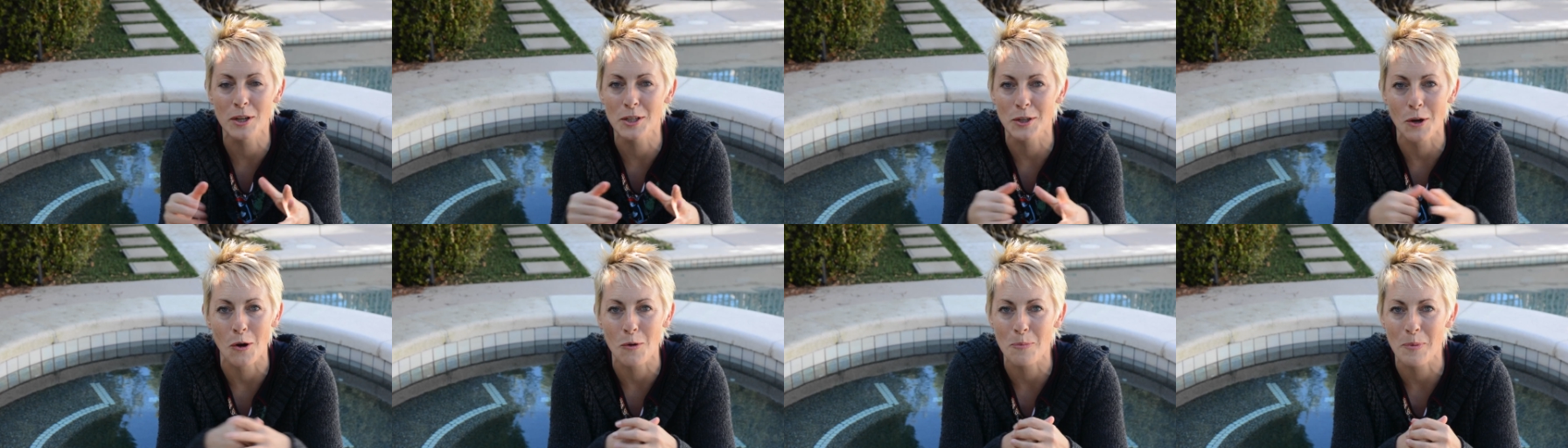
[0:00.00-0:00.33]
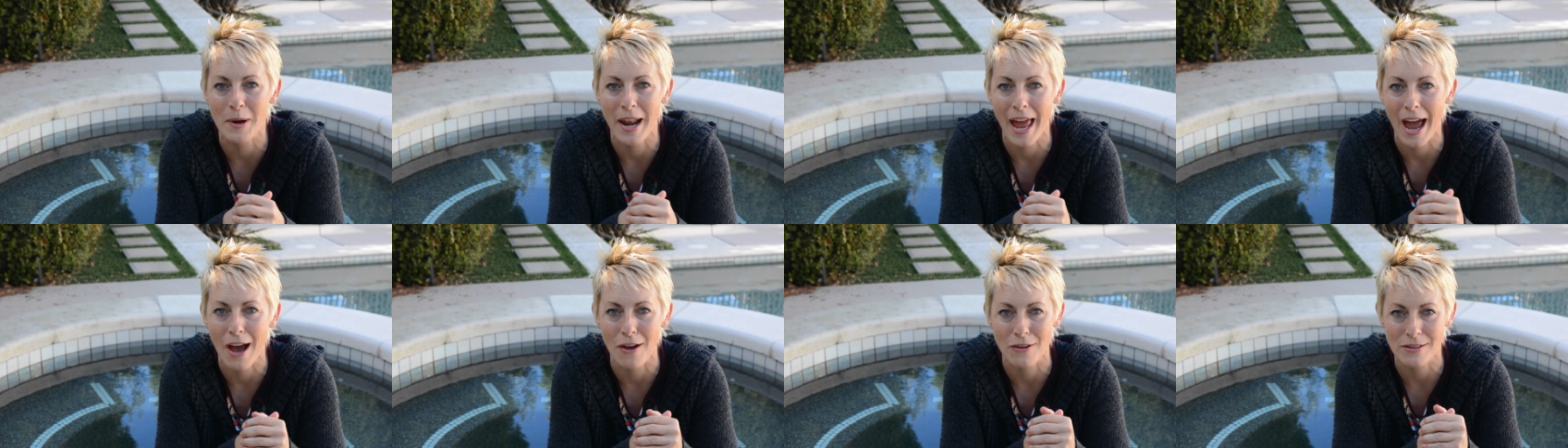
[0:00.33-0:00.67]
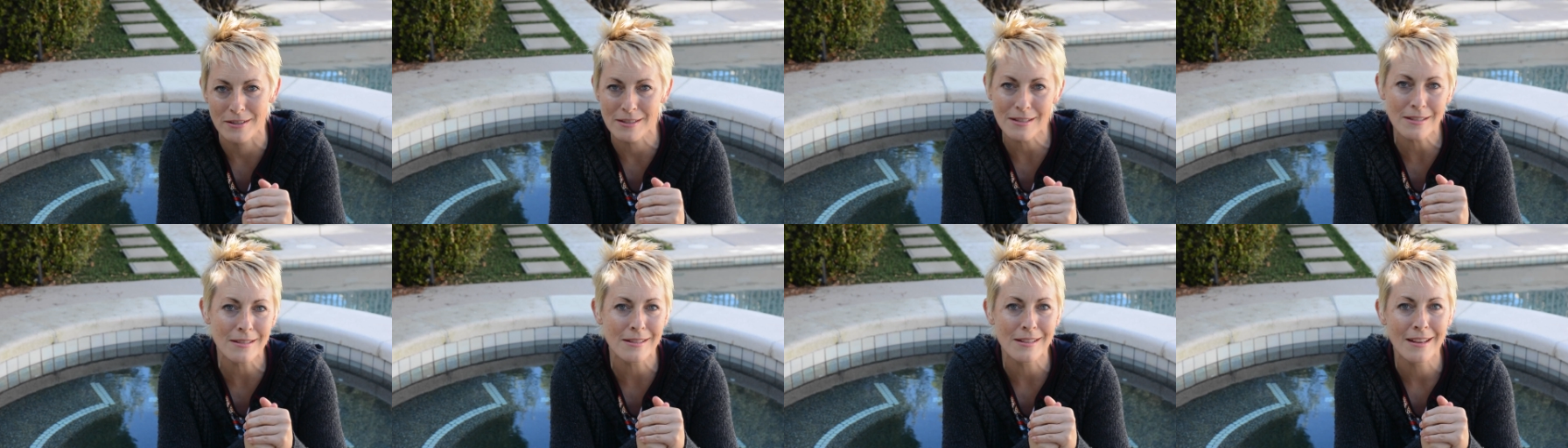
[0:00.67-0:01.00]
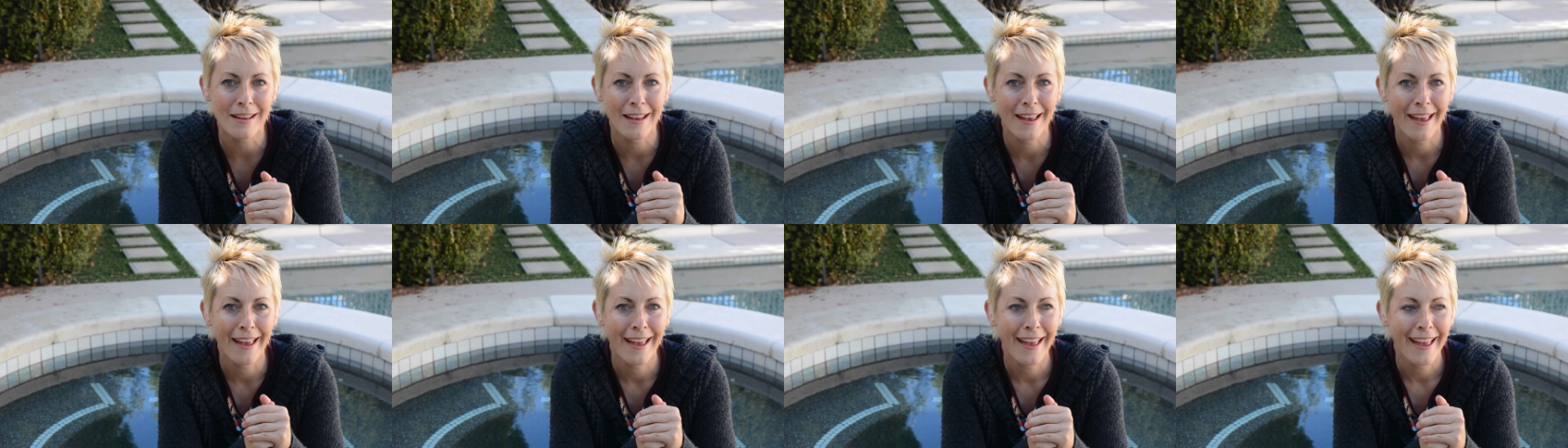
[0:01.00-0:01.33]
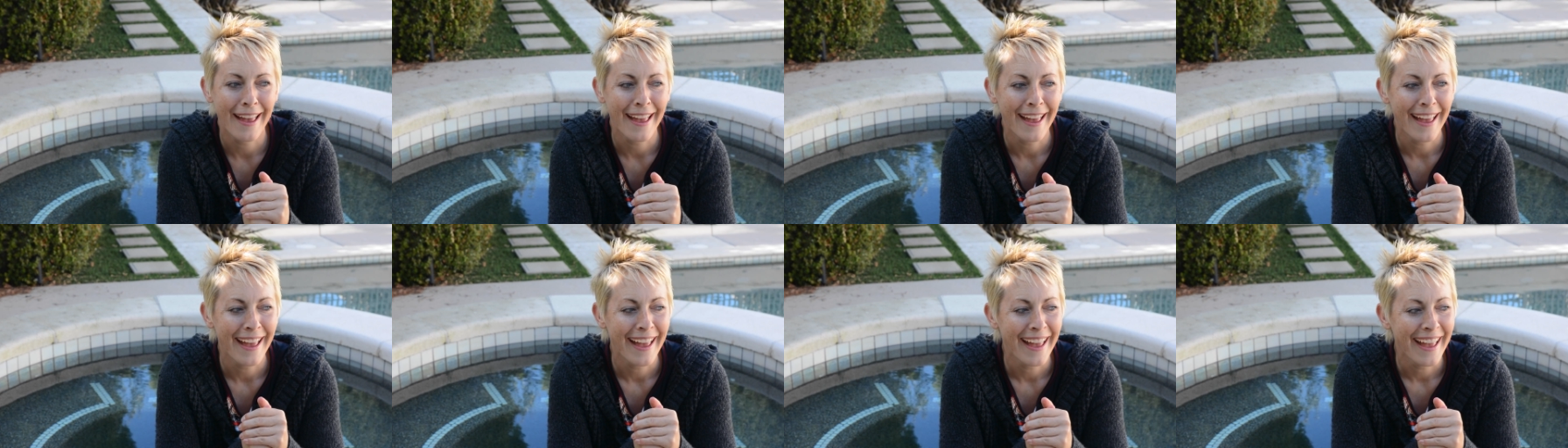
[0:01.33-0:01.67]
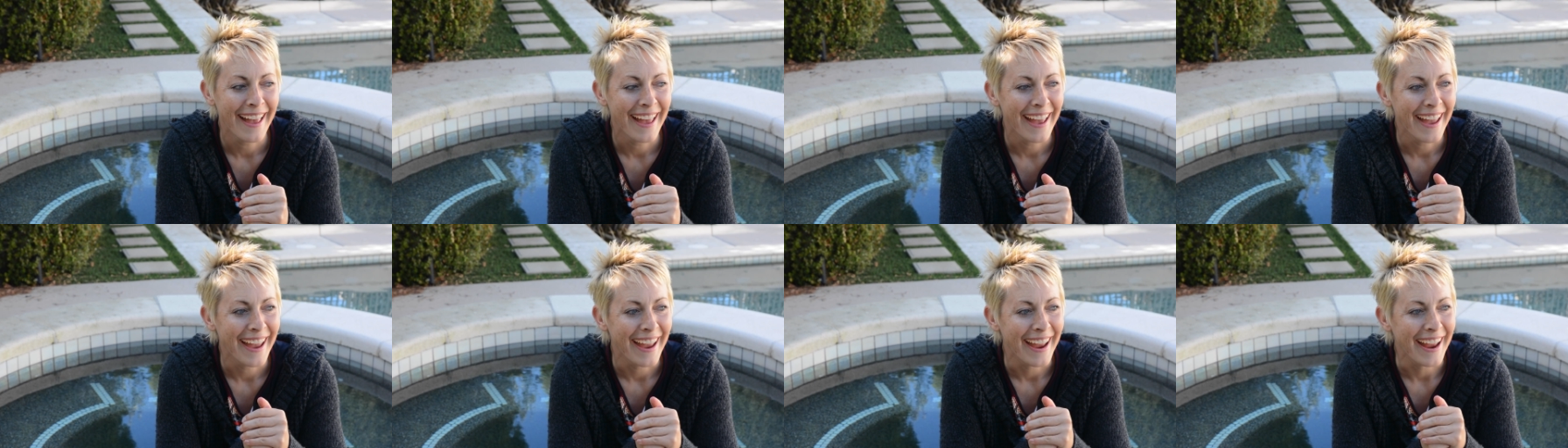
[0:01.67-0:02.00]
to open houses.
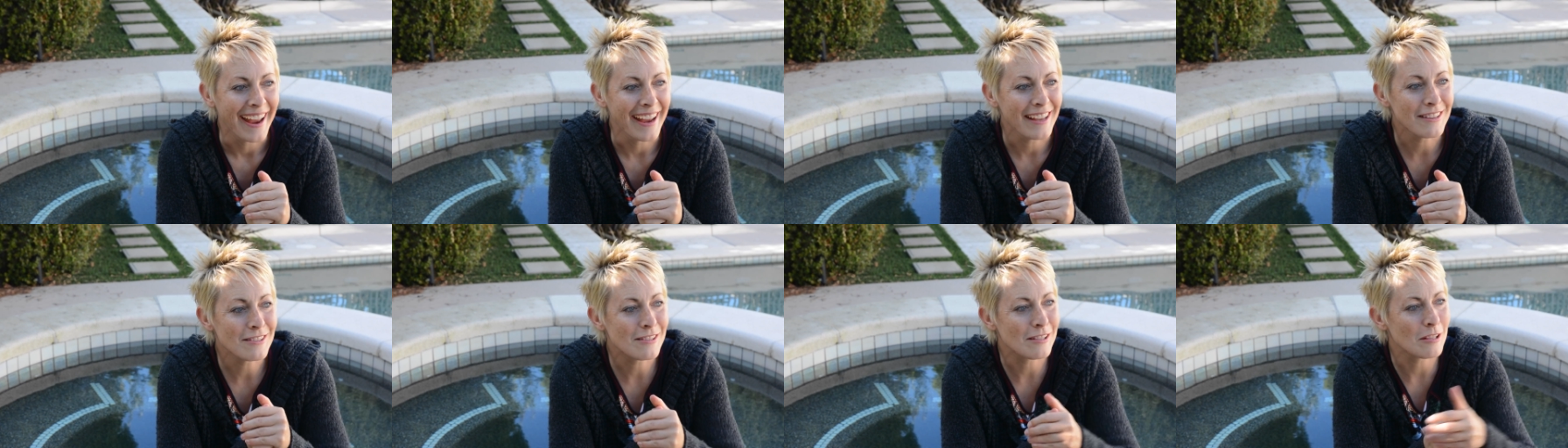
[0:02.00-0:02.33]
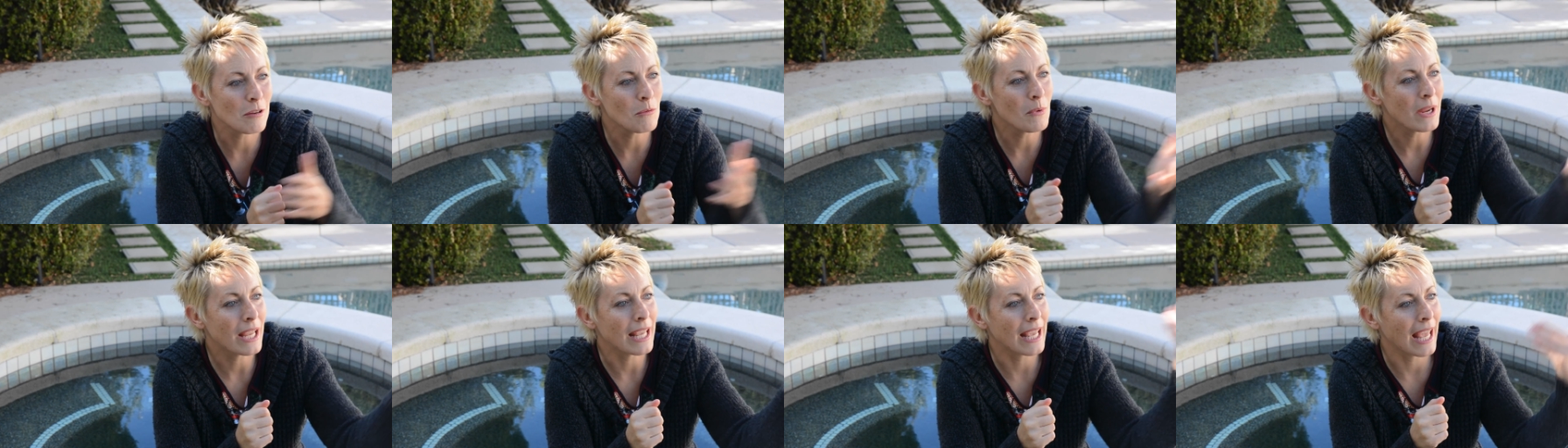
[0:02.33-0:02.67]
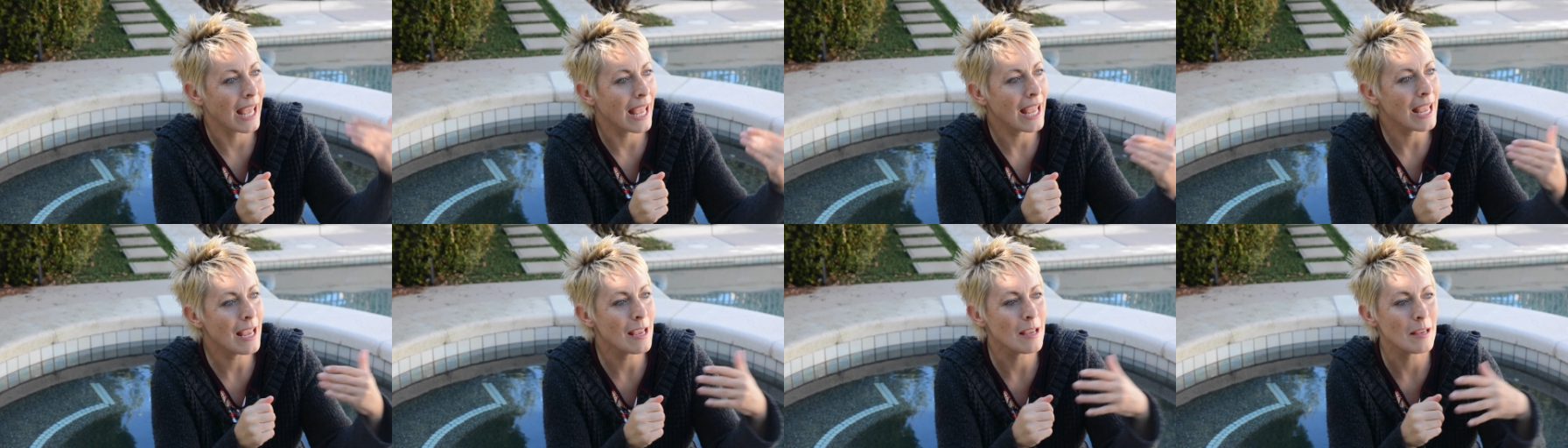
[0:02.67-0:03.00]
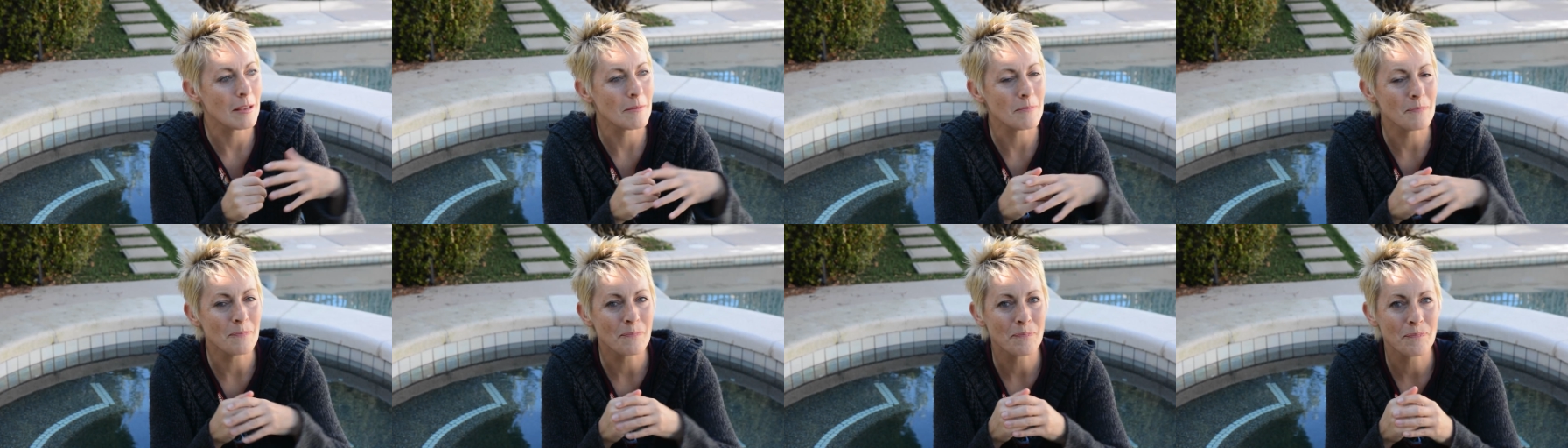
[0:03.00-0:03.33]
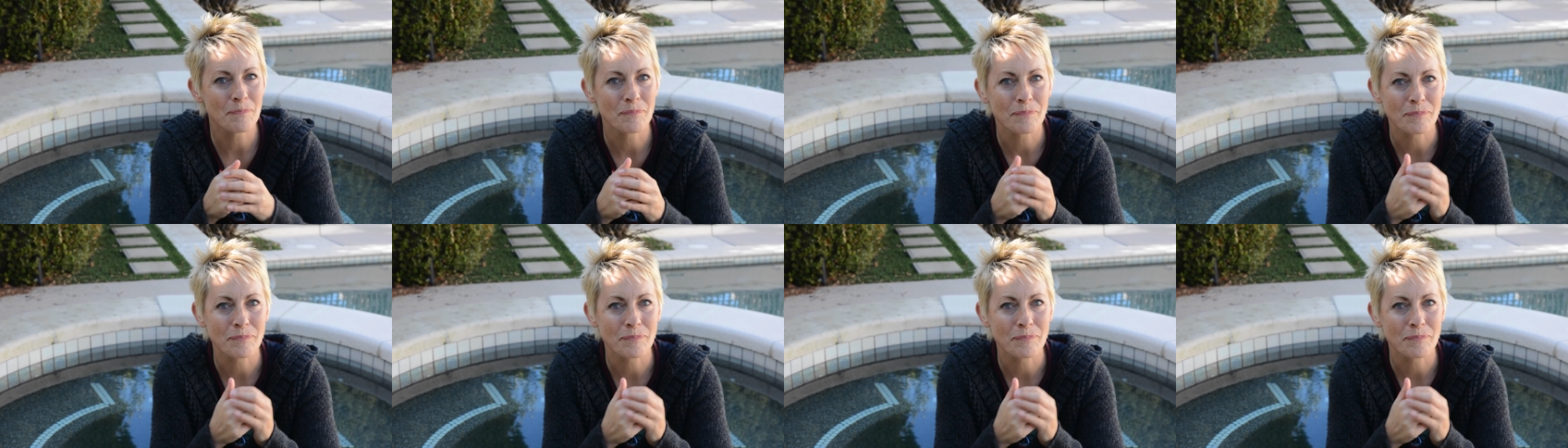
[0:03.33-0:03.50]
And so we came